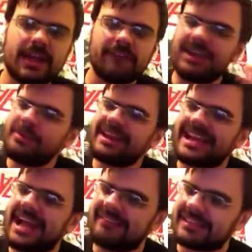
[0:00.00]
I
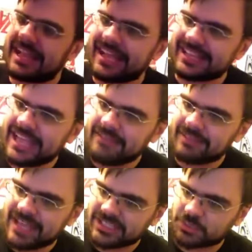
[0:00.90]
forgot what I gave
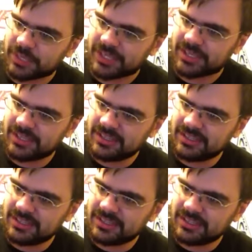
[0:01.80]
last week.